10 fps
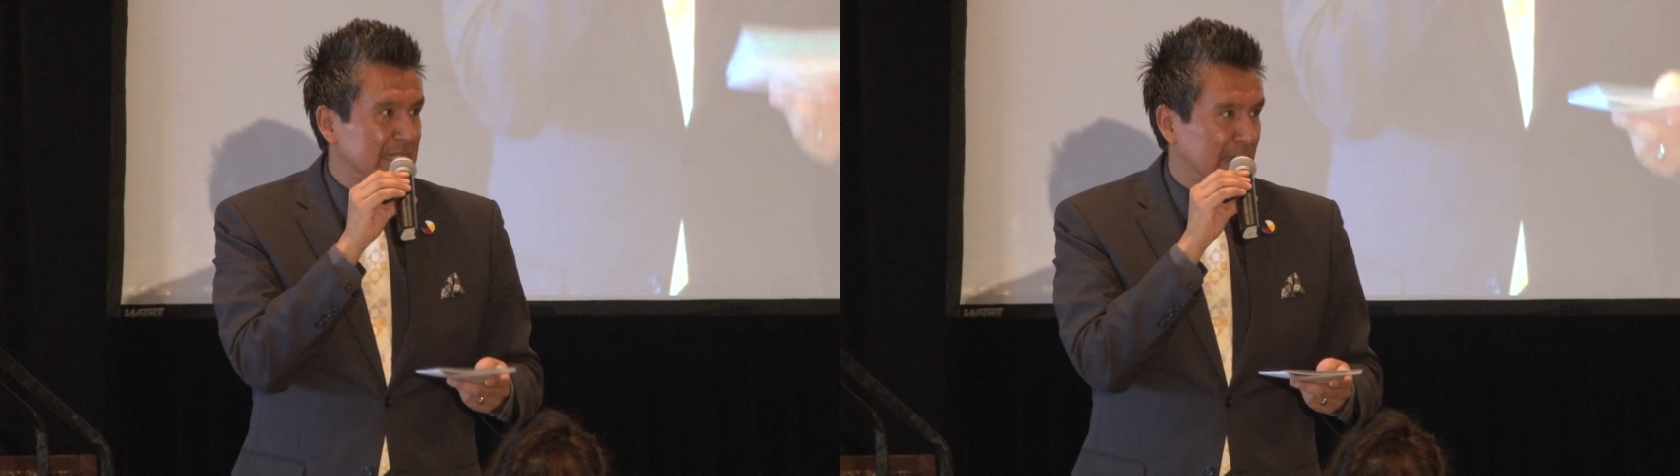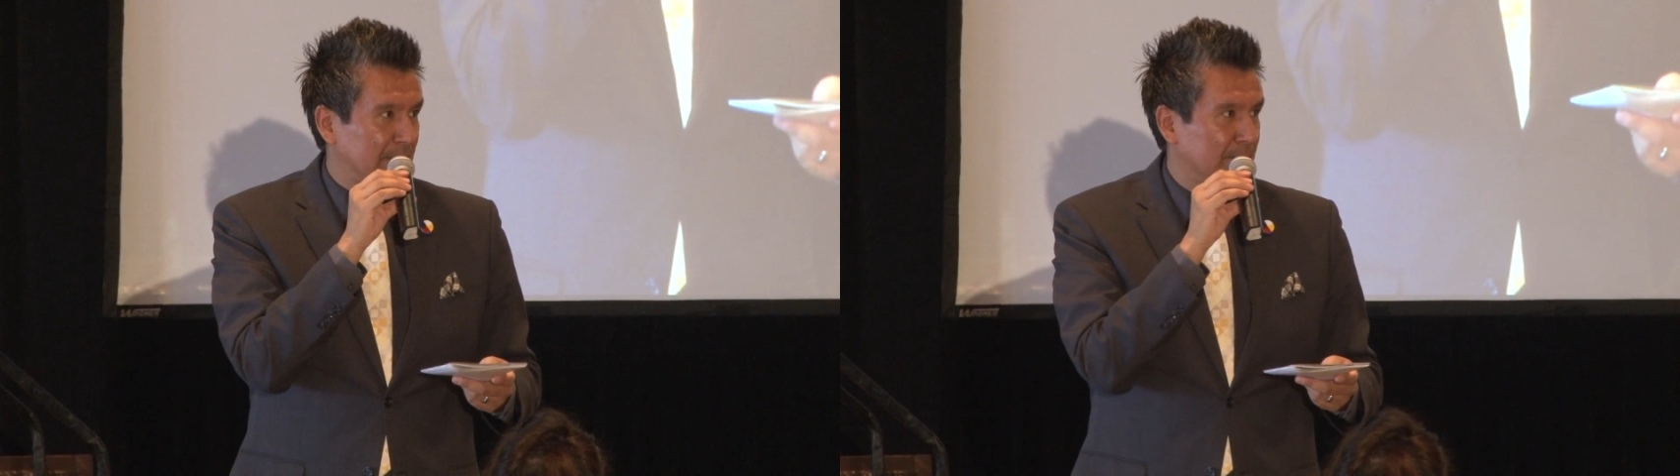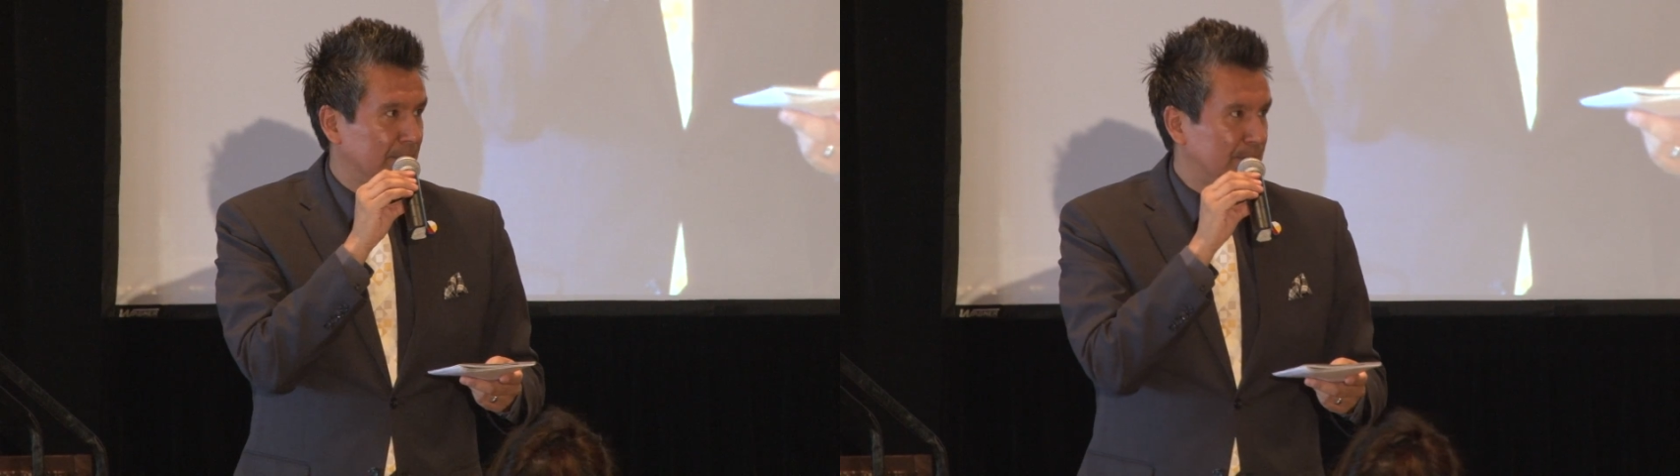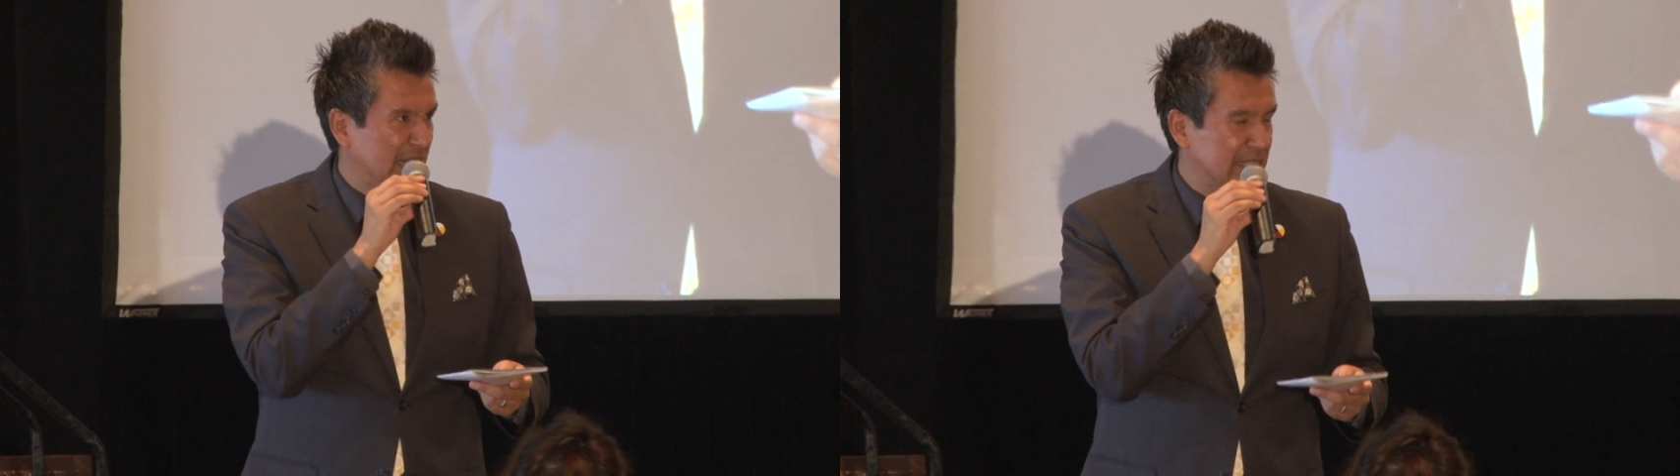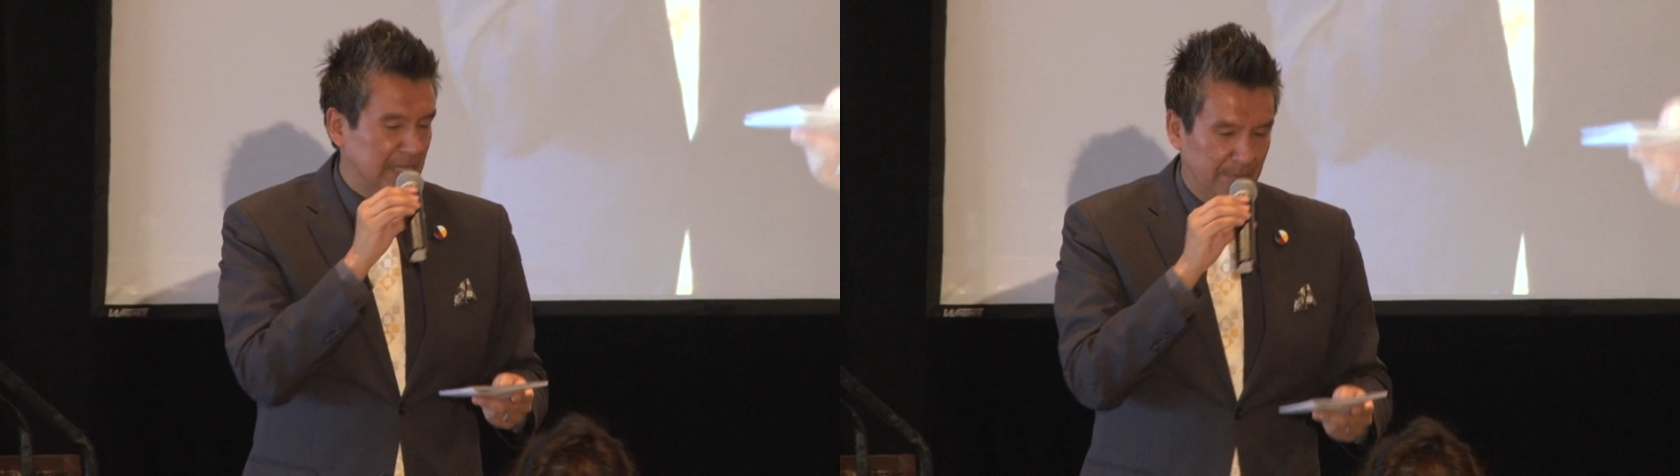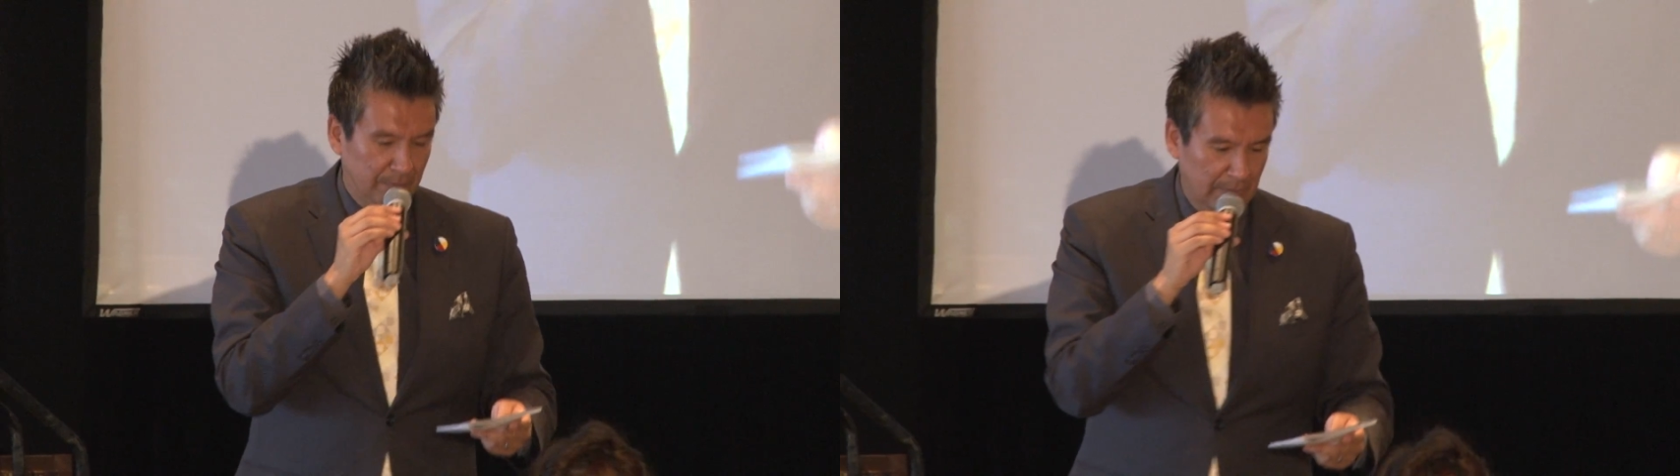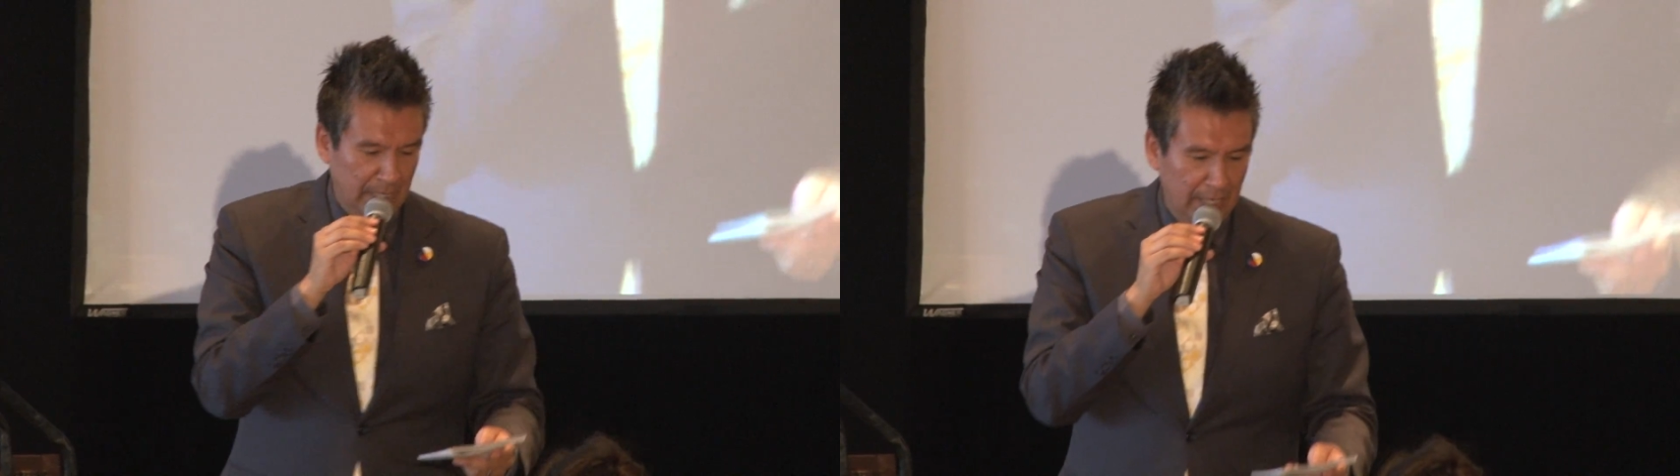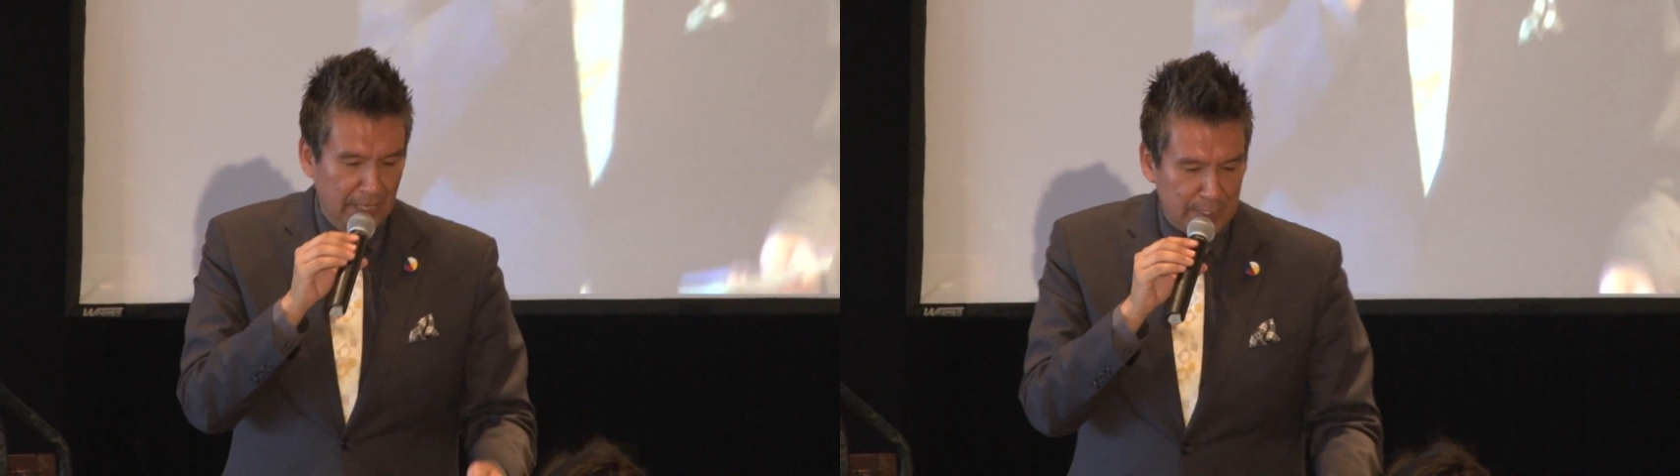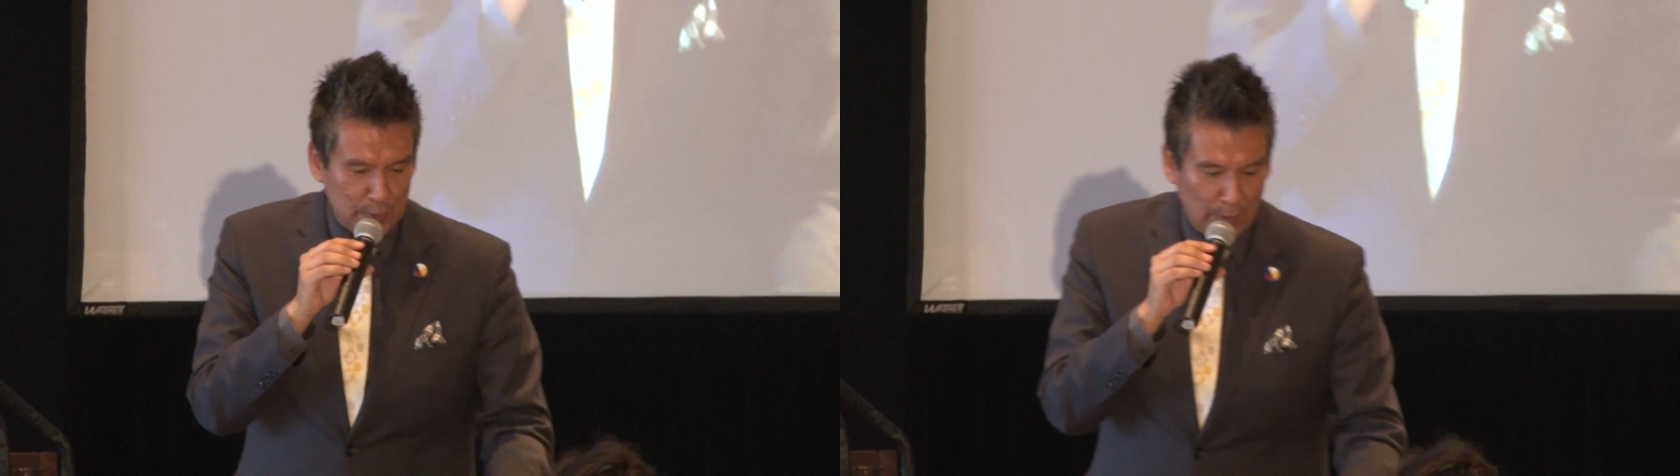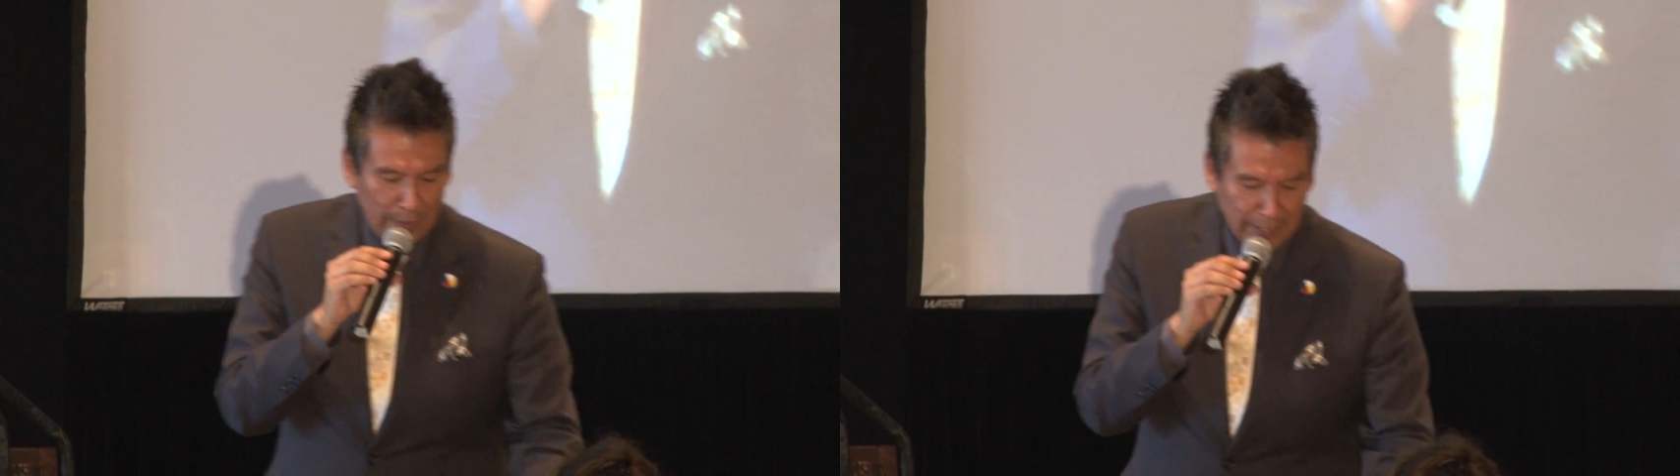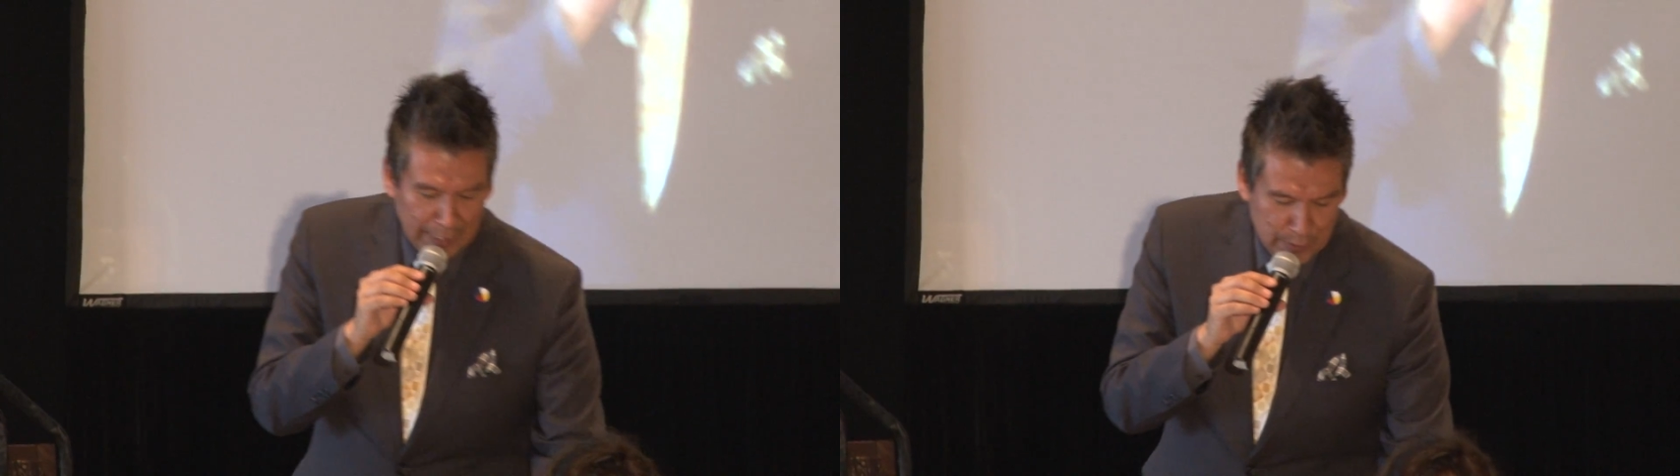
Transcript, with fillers: time, big time. So I'd like